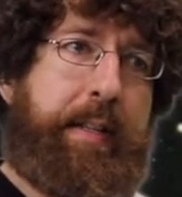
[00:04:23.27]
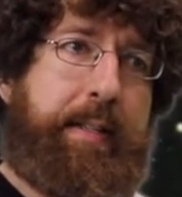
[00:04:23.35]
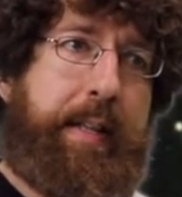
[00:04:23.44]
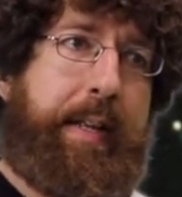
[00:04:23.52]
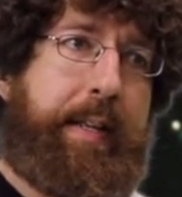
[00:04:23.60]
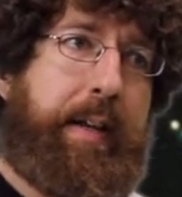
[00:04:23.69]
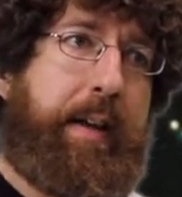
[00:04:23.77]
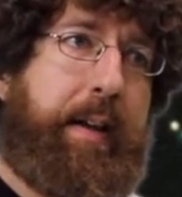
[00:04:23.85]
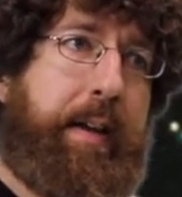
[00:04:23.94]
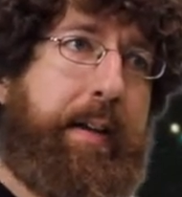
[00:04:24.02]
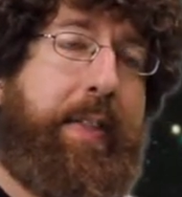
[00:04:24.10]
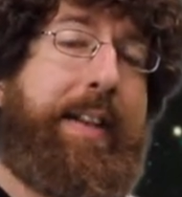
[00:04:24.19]
Like,
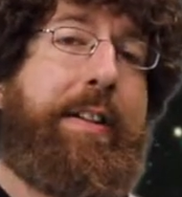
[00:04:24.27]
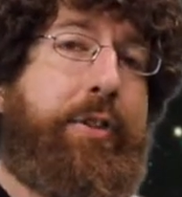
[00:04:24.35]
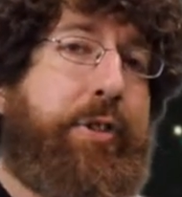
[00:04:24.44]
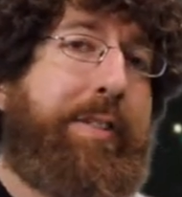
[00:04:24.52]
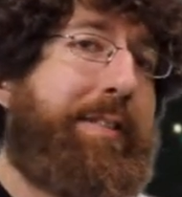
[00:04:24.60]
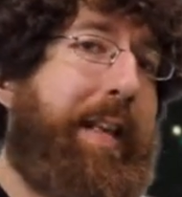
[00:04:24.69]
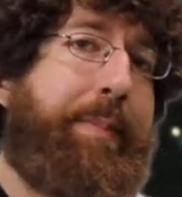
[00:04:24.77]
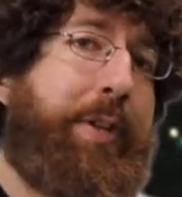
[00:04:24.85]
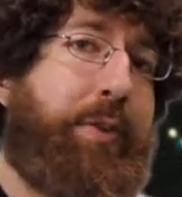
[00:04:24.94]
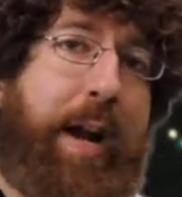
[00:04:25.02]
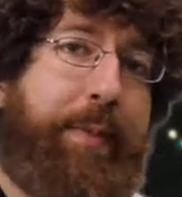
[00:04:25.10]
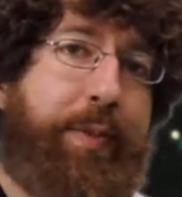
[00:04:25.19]
they didn't just let me
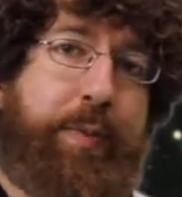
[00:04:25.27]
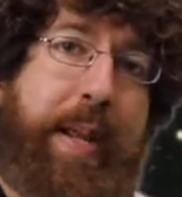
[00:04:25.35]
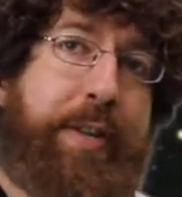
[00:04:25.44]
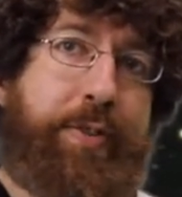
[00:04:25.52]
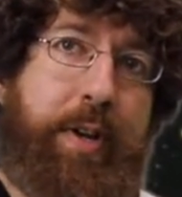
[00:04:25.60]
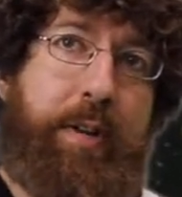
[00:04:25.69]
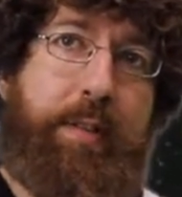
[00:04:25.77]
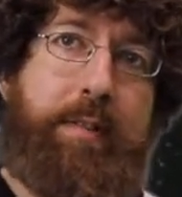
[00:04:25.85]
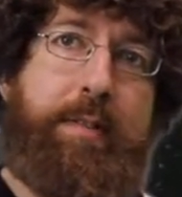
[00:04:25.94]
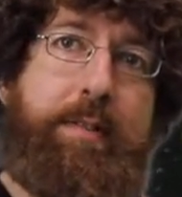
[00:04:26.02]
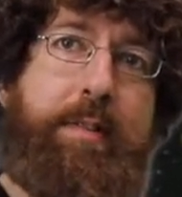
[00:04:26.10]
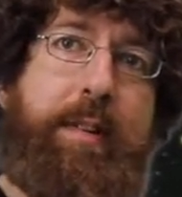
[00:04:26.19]
drive the space shuttle.
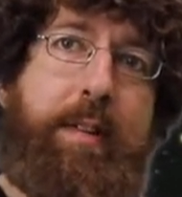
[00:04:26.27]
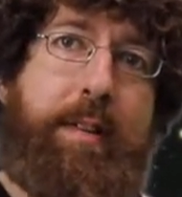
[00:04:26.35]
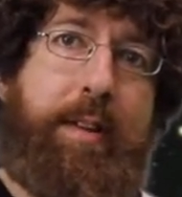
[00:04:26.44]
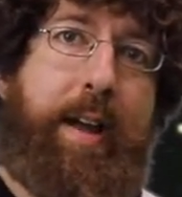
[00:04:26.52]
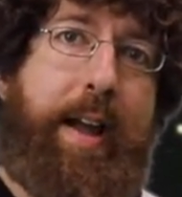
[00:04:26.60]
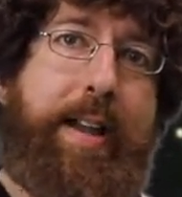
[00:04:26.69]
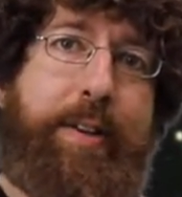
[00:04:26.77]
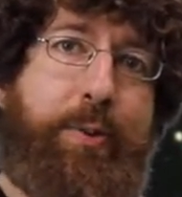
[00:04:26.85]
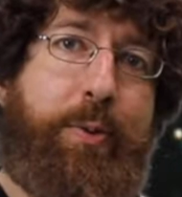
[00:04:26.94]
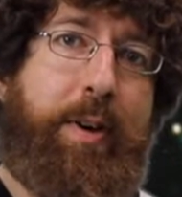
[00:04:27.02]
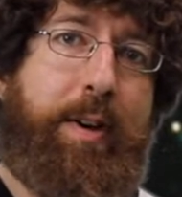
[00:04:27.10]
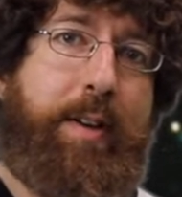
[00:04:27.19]
I had
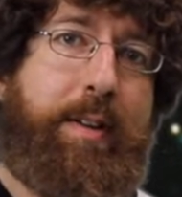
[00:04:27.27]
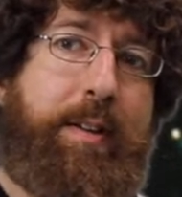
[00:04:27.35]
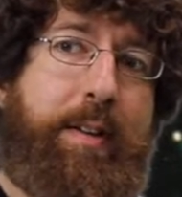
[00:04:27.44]
to